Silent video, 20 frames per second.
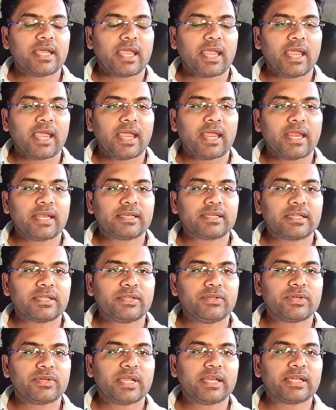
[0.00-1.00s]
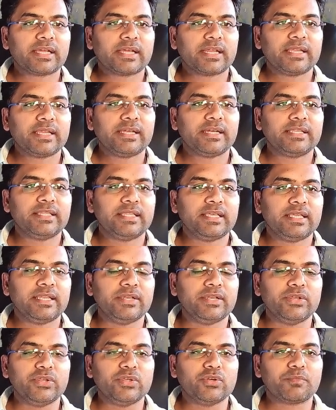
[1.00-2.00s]
and you can create the
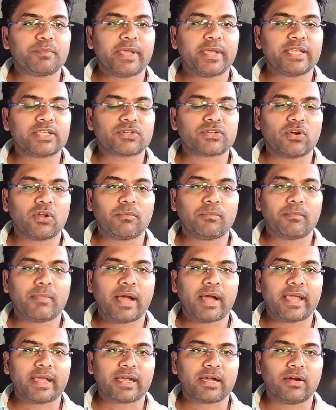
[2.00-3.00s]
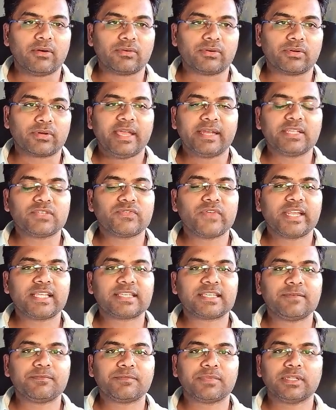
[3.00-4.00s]
new page called My Account. It is very
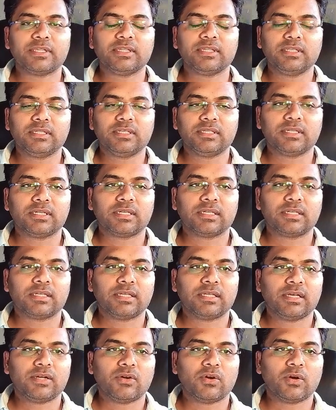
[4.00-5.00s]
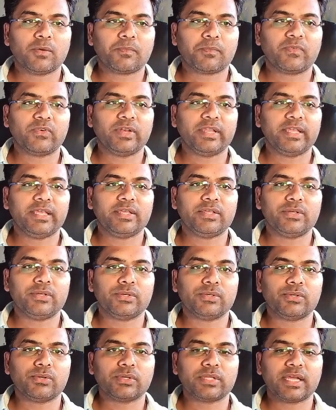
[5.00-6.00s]
simple. Hopefully
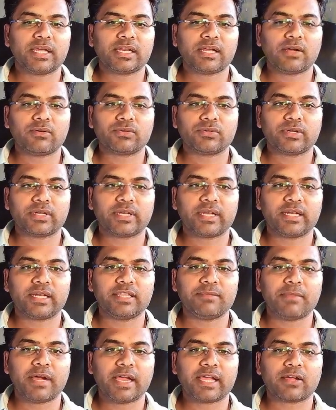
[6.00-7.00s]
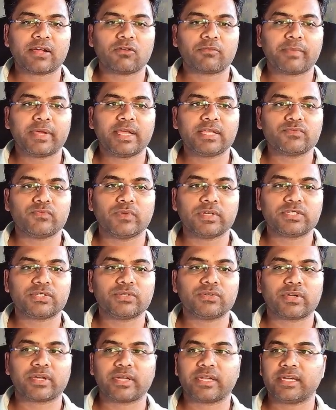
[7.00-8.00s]
you know that how to create the My Account page.
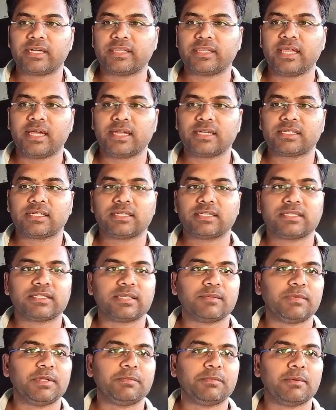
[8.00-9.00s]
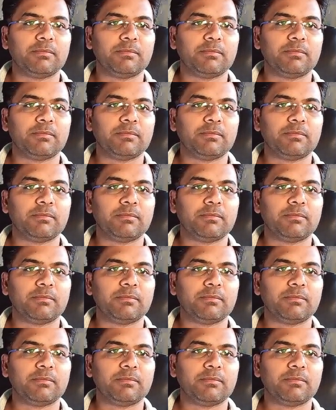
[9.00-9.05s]
Once you create that, simply